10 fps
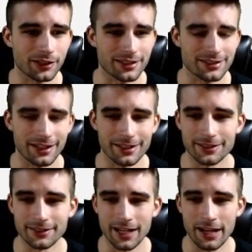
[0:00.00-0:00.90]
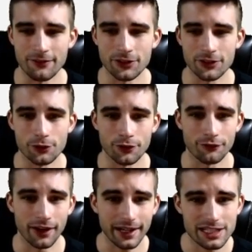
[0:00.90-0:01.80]
excited to dive into for
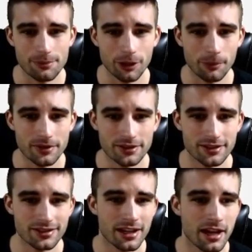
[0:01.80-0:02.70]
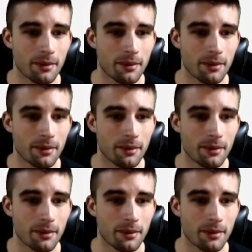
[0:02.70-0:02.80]
fantasy purposes,